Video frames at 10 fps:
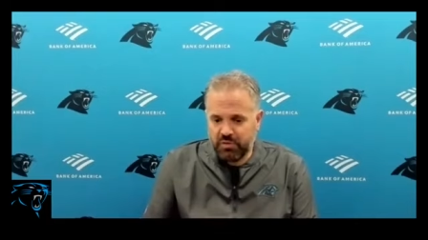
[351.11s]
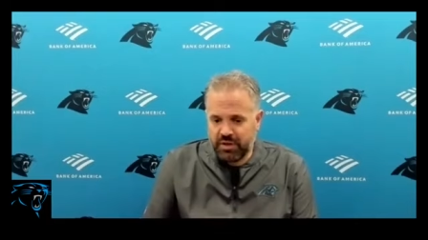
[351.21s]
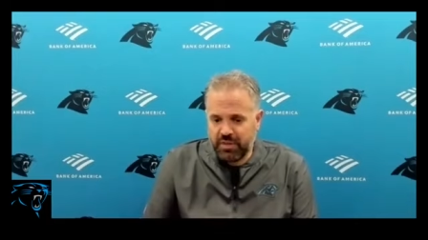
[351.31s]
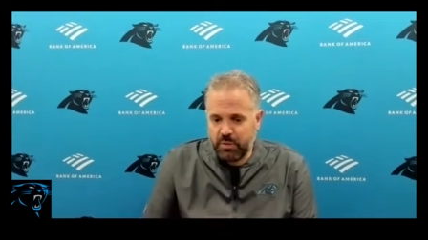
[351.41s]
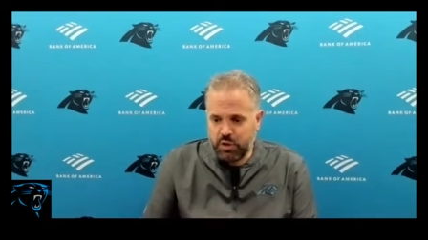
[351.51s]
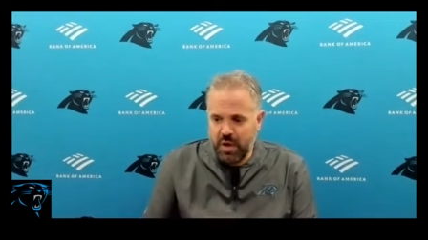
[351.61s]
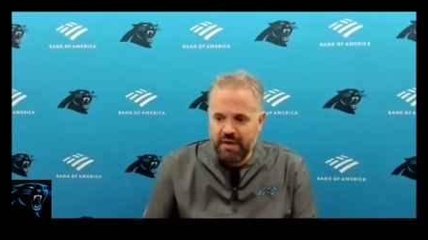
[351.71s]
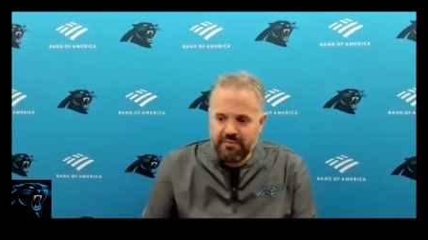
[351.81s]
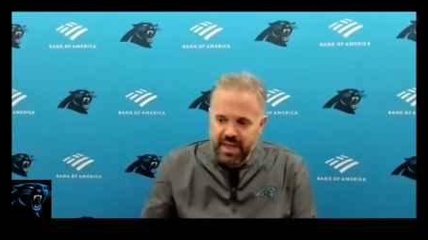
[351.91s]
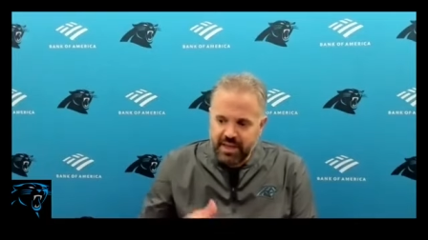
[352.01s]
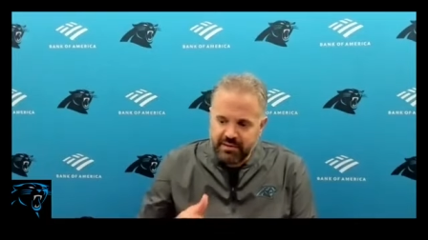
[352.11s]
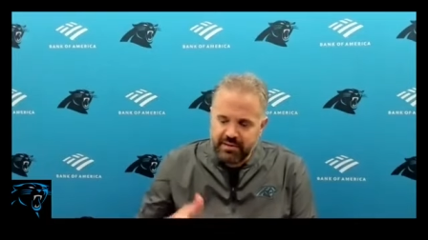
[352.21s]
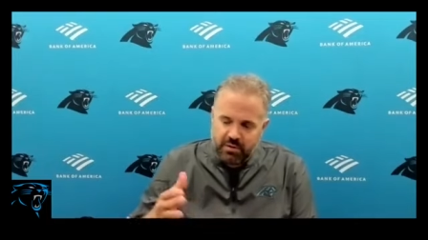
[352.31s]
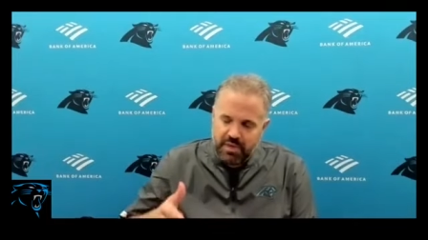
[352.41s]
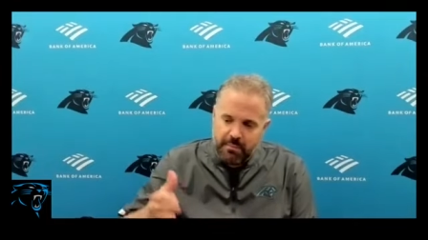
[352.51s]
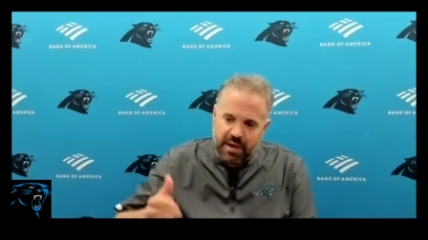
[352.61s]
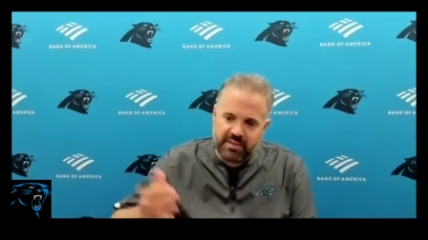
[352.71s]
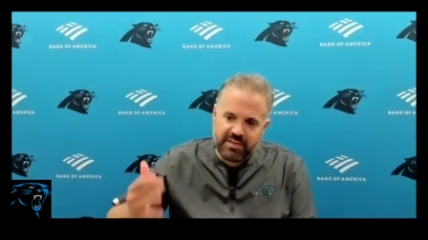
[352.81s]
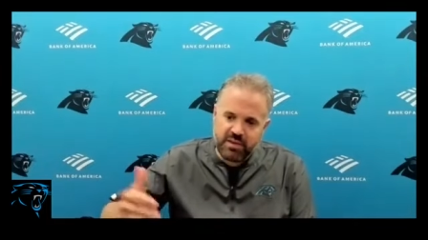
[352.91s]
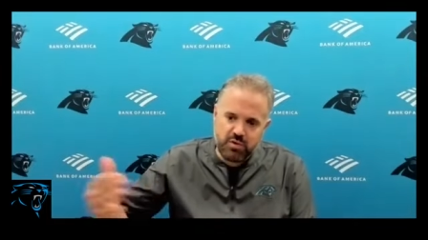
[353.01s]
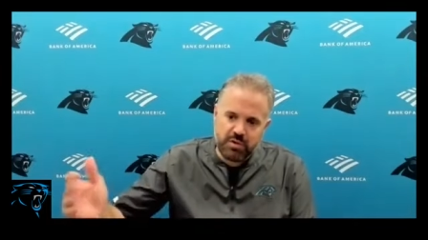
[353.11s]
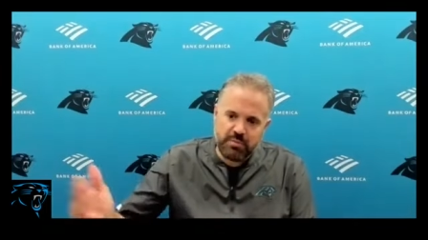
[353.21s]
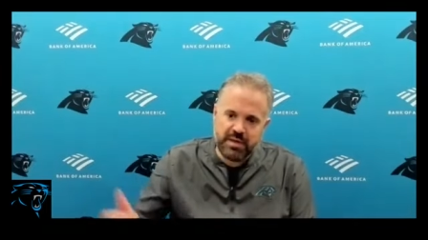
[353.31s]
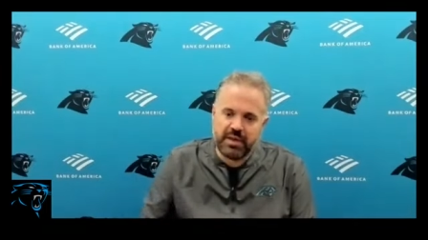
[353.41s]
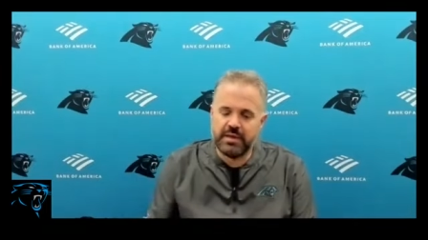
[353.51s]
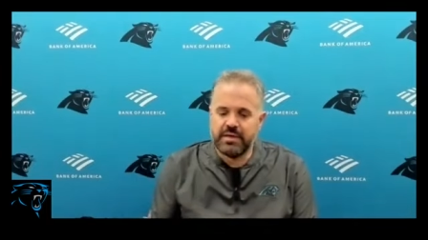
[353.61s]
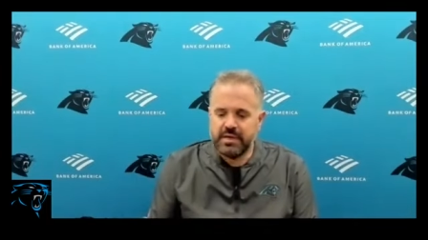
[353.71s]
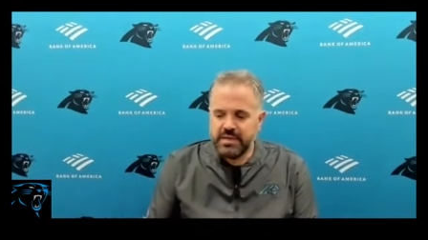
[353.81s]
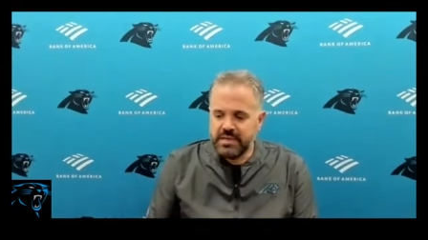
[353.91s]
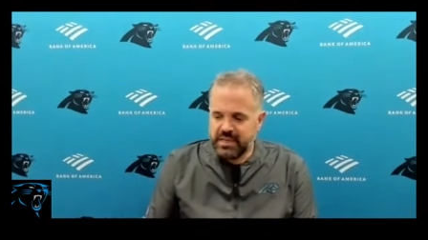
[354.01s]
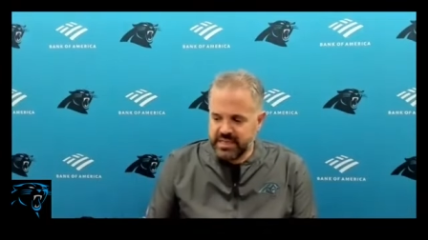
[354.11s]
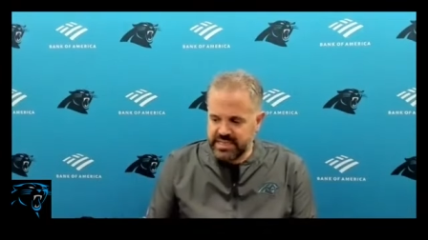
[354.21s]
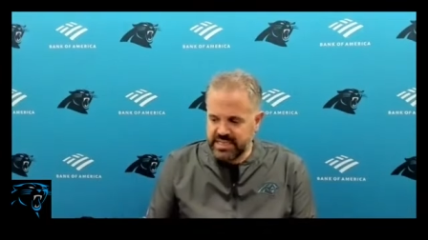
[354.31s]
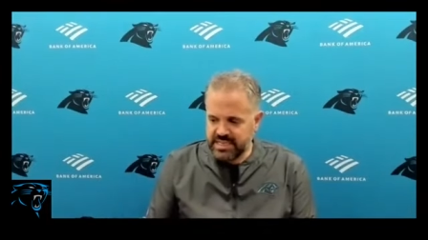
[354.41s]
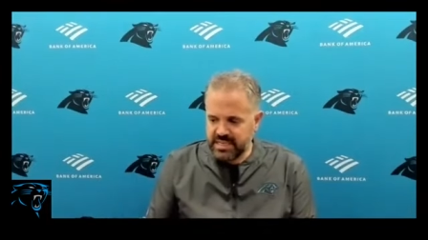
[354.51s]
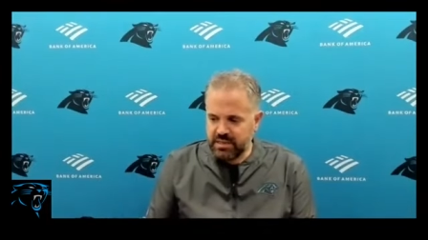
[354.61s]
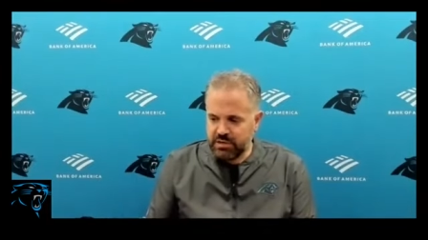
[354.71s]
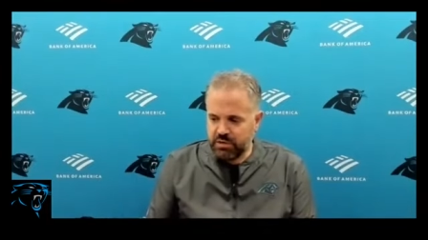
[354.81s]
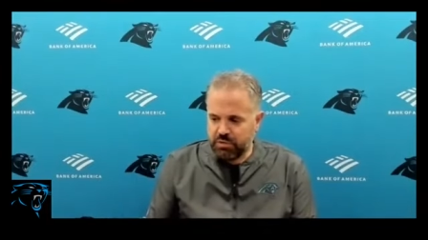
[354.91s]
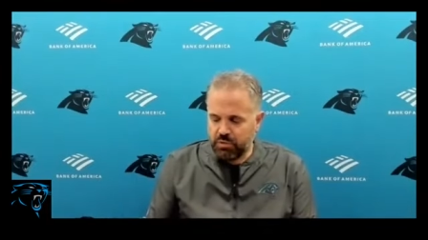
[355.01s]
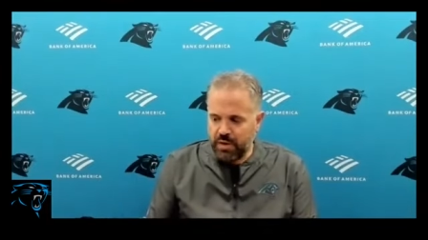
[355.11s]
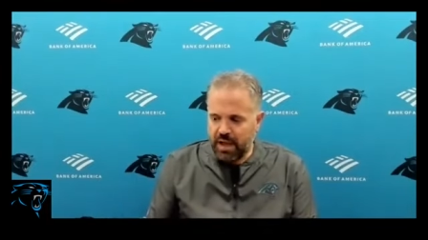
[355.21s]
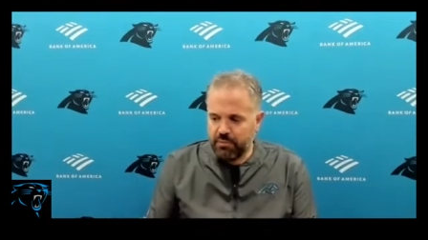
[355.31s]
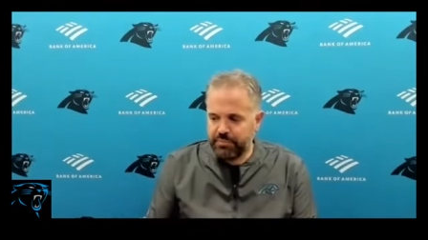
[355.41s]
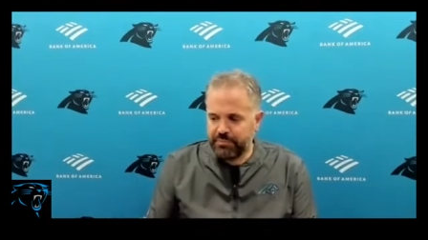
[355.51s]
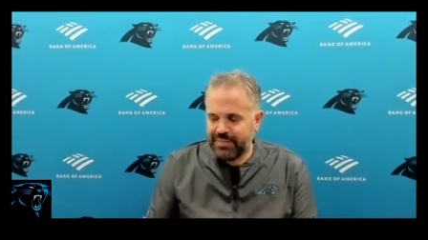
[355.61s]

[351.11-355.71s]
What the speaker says: And I think when you have that, you know, that mindset, you can be consistent, you know, throughout.